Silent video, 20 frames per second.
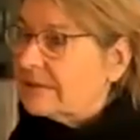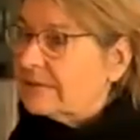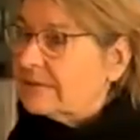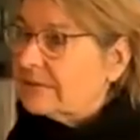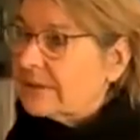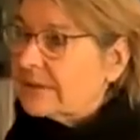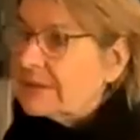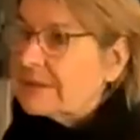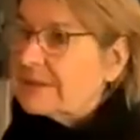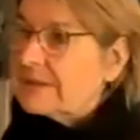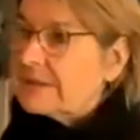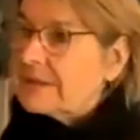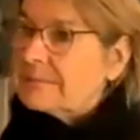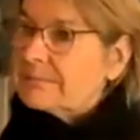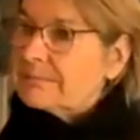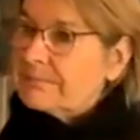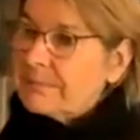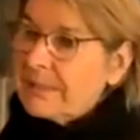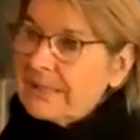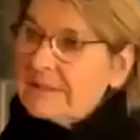is,
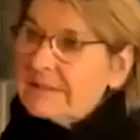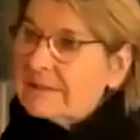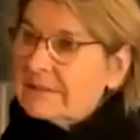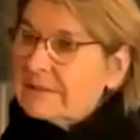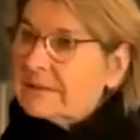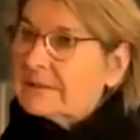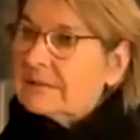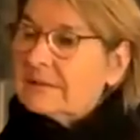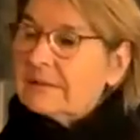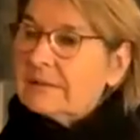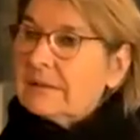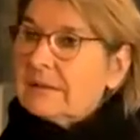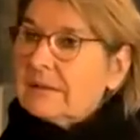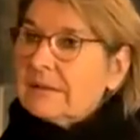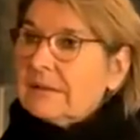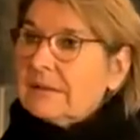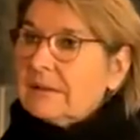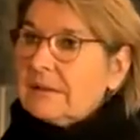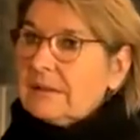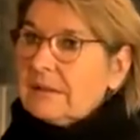what is the best
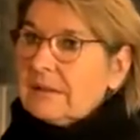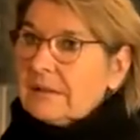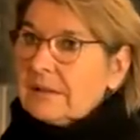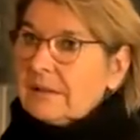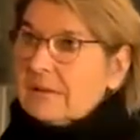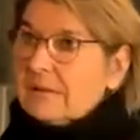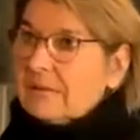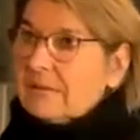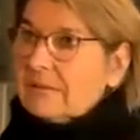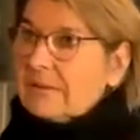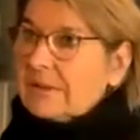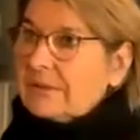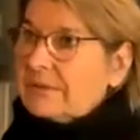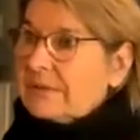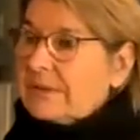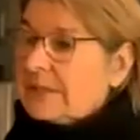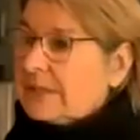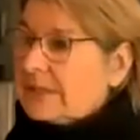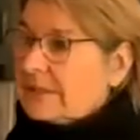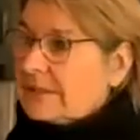thing we can
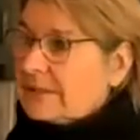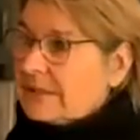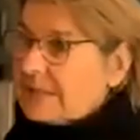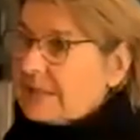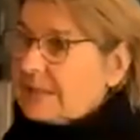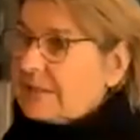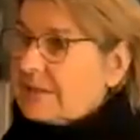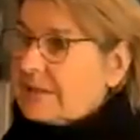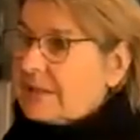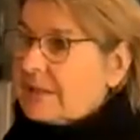do now